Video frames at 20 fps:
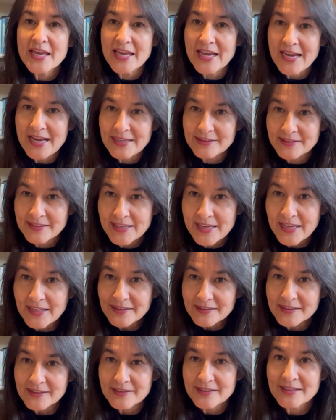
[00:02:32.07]
And
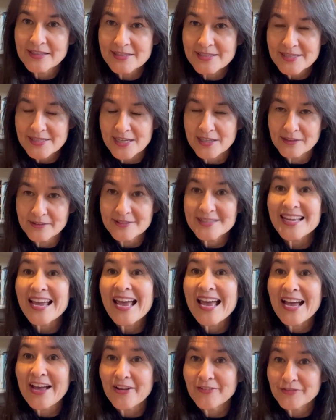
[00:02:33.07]
then the cells
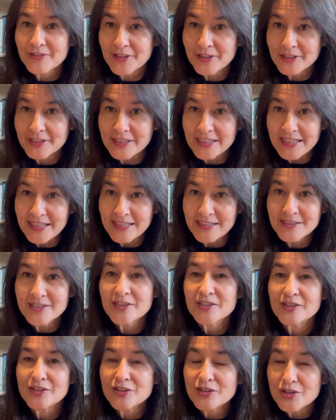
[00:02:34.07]
have clean,
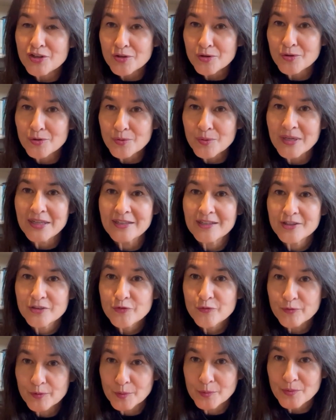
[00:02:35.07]
new
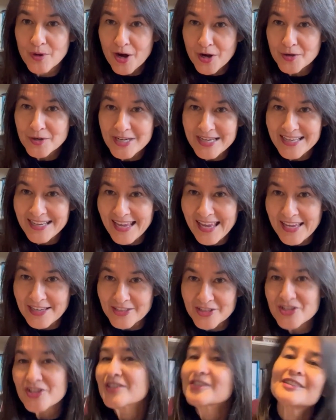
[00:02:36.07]
Ferrari
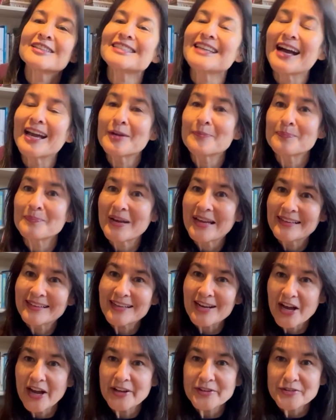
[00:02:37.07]
engine type
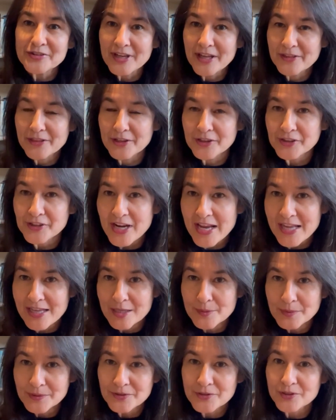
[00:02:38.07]
mitochondria that are
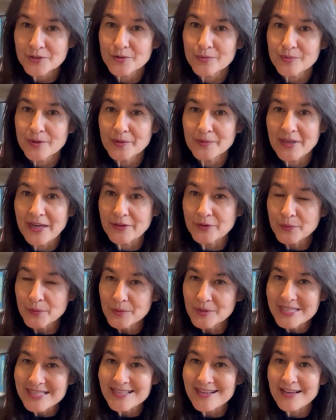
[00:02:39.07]
able to grow that
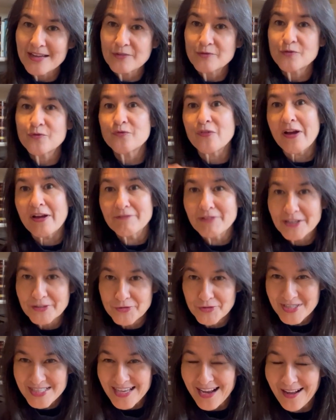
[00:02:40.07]
oocyte
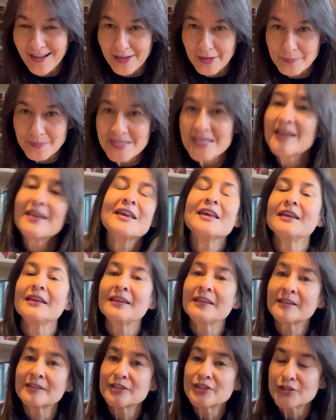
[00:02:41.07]
500 times
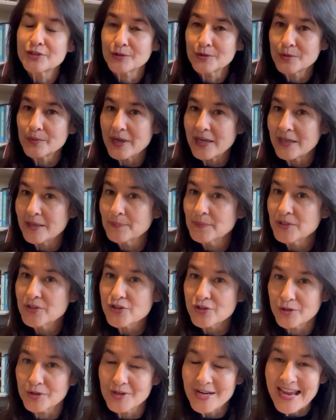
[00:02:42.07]
into a
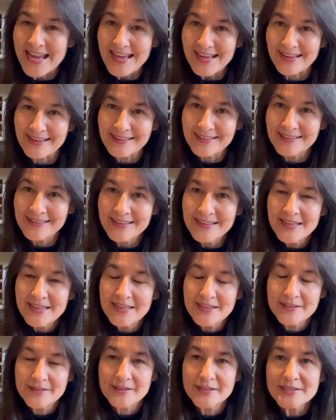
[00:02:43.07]
mature egg.
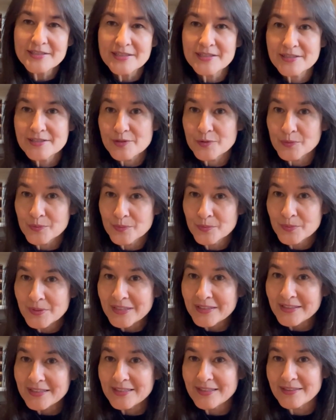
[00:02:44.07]
Now, this is
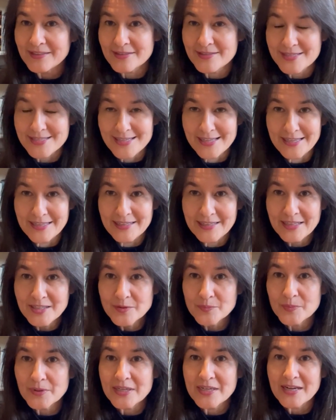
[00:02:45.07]
really exciting
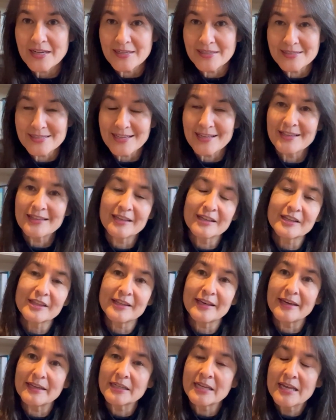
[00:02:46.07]
because I think
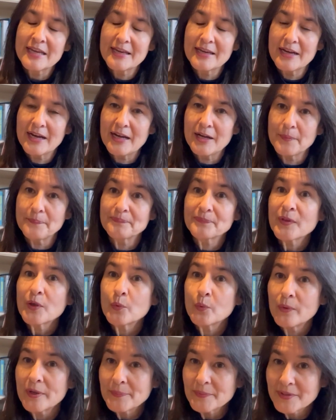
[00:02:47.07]
that um,
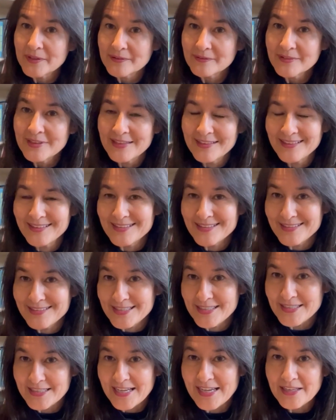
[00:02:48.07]
women
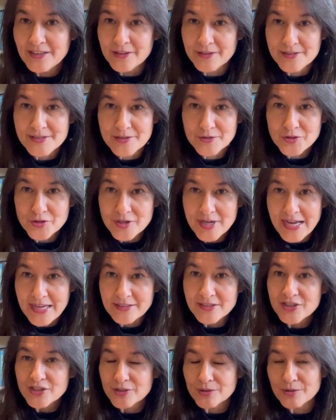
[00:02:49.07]
today, there's a
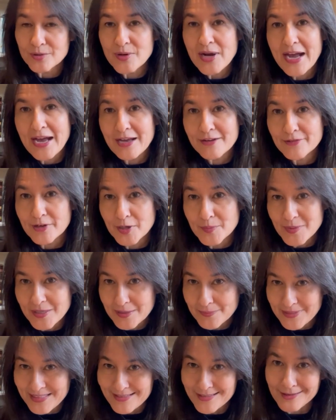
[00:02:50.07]
trend to have our
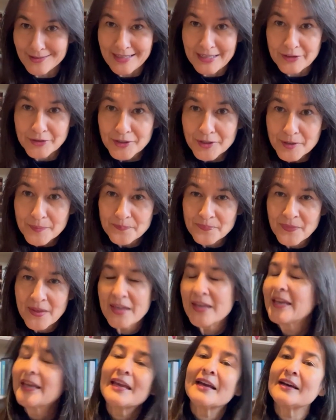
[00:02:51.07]
babies later.
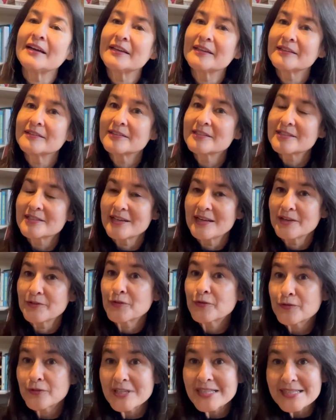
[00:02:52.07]
And uh,
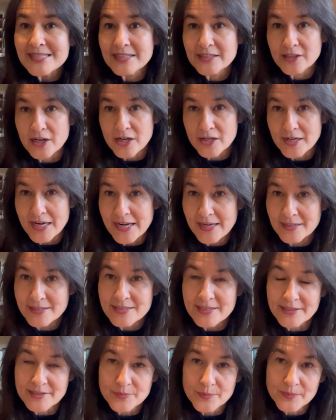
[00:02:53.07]
freezing our eggs
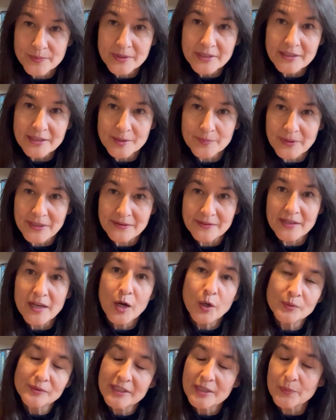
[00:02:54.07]
has really been the
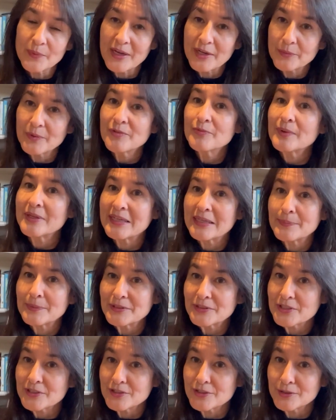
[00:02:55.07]
only way we've been able
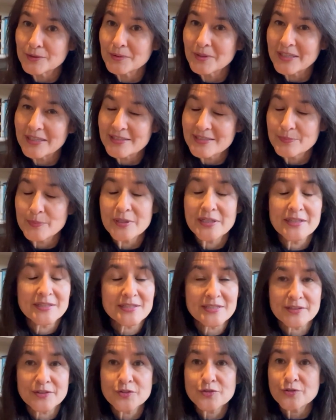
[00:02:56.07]
to do this, but it's
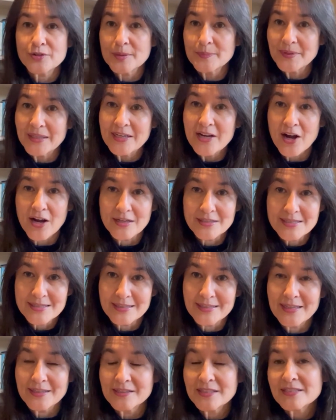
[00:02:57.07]
extremely costly
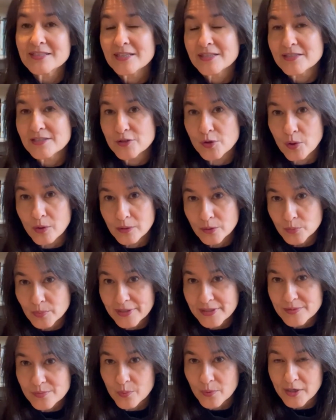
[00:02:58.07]
and it doesn't
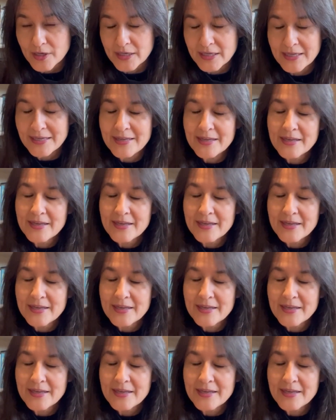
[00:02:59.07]
always work.